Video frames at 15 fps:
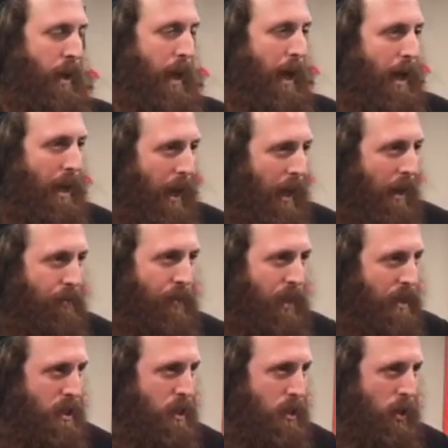I have
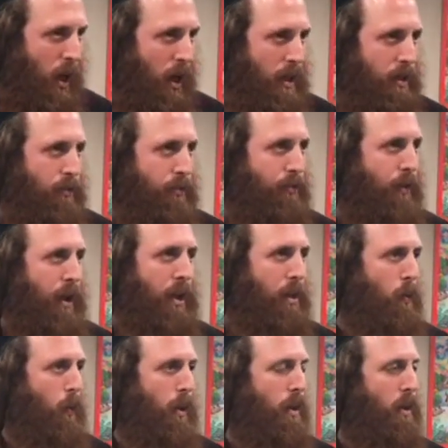that solid
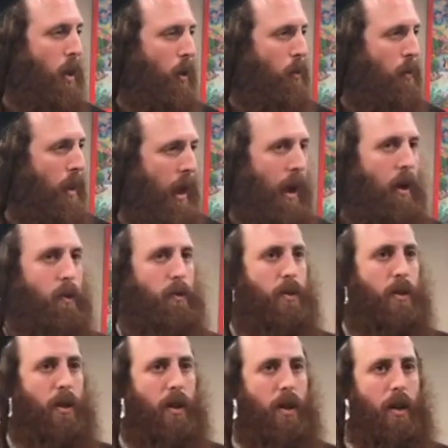faith with no doubt
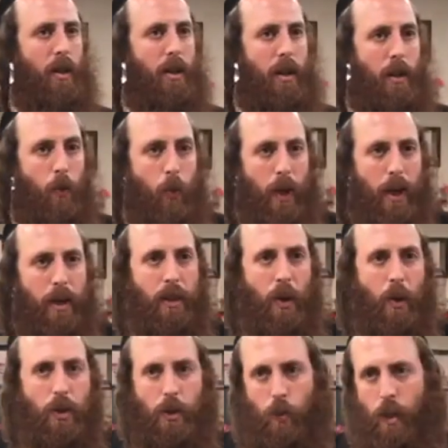that we are
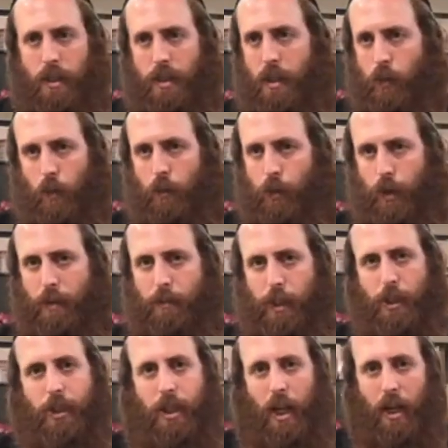those ones that will bring
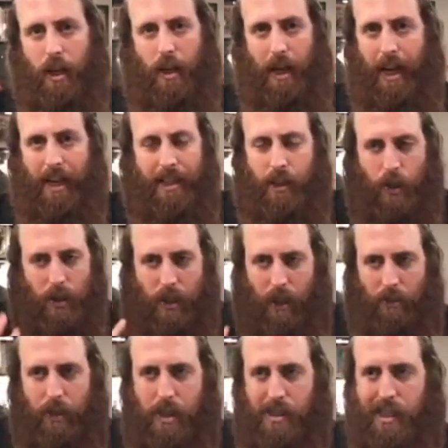Mashiach. I don't
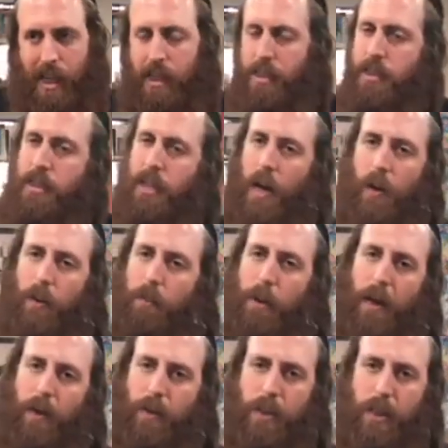have the slightest doubt
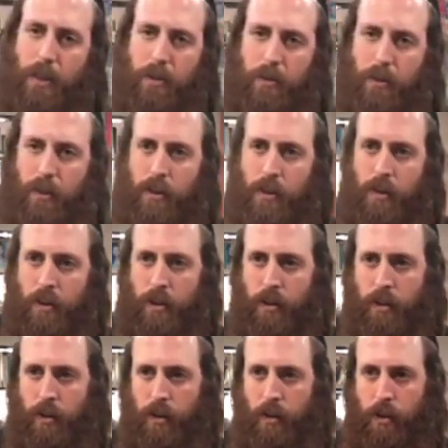about it.
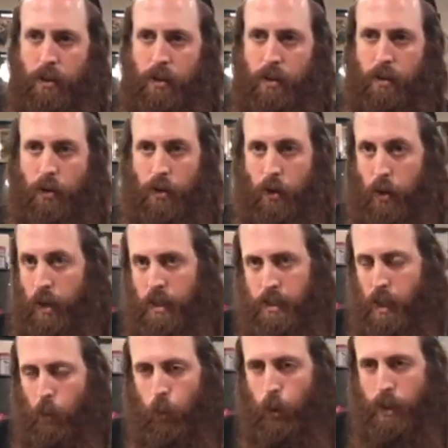Or else
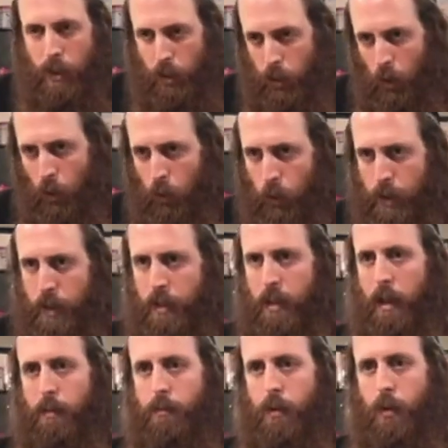I wouldn't do what
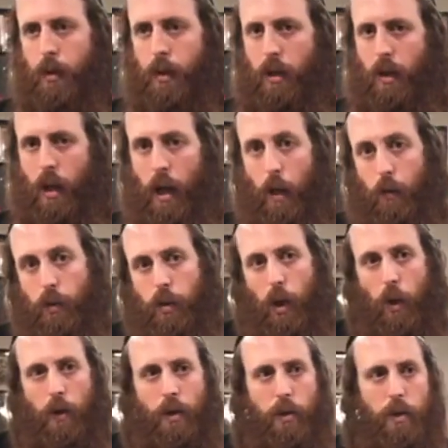I'm doing. I would
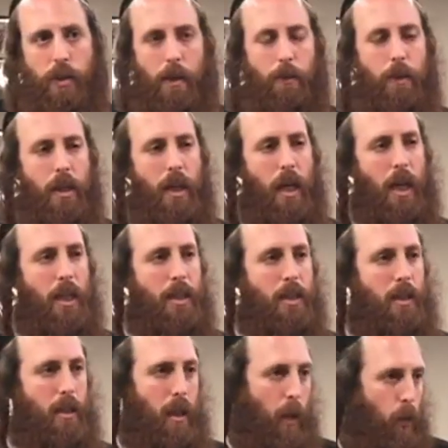go and do something else
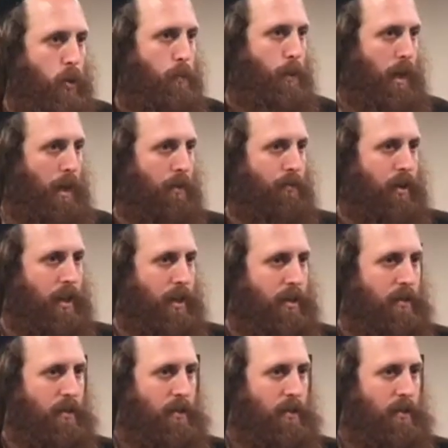that I would believe in.